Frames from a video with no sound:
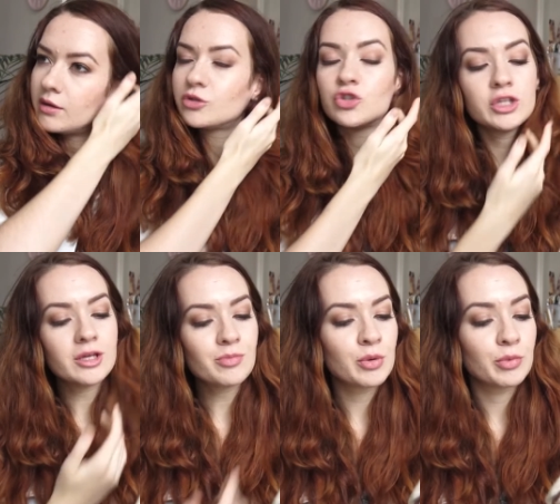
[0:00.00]

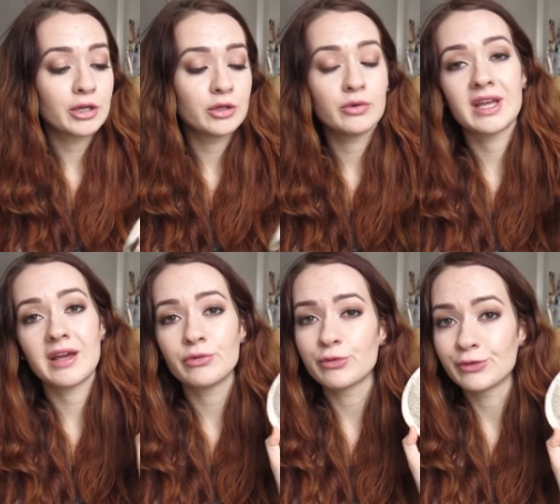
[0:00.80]
cheap, but you
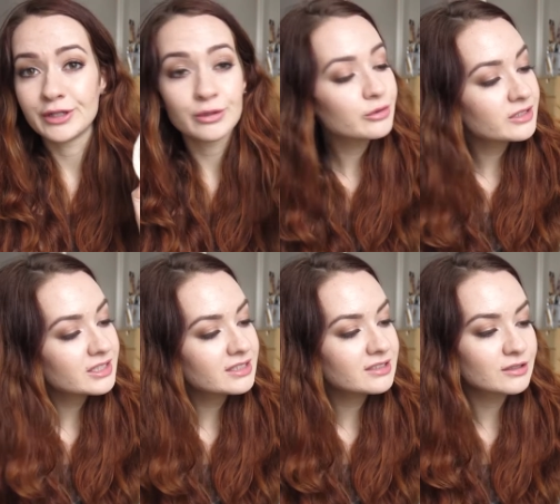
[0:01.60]
can reuse
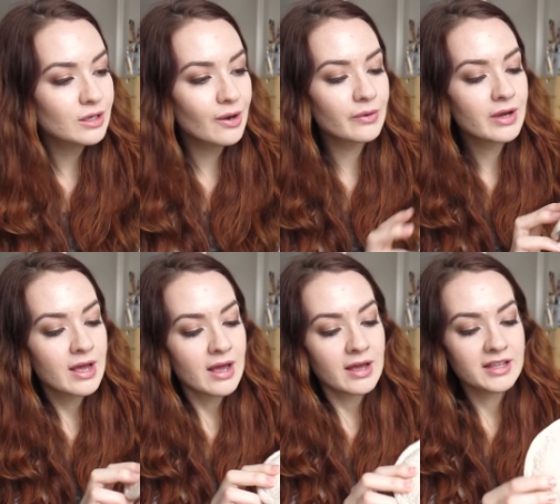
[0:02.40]
it. So
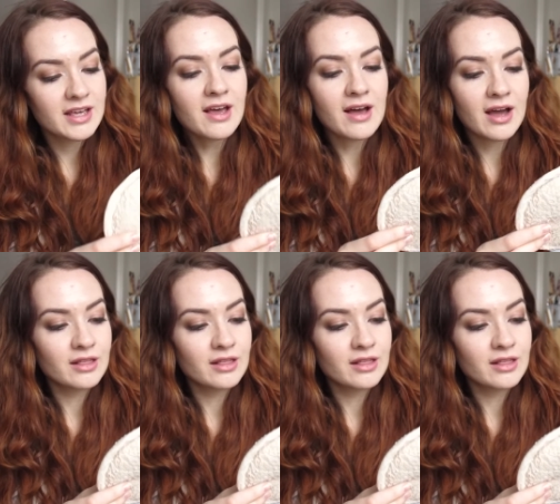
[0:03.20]
yeah, I